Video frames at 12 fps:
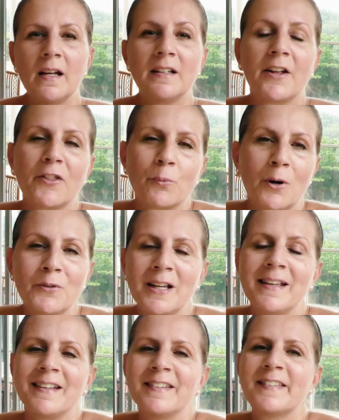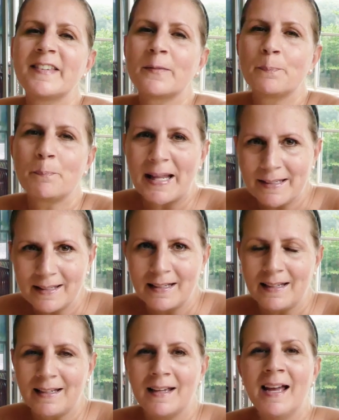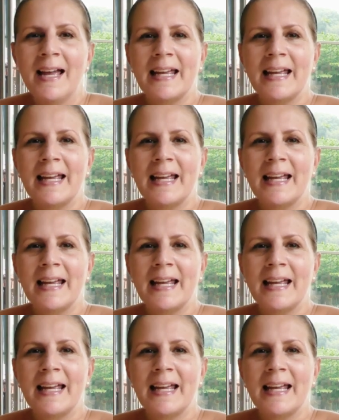Now the Rona is spendy.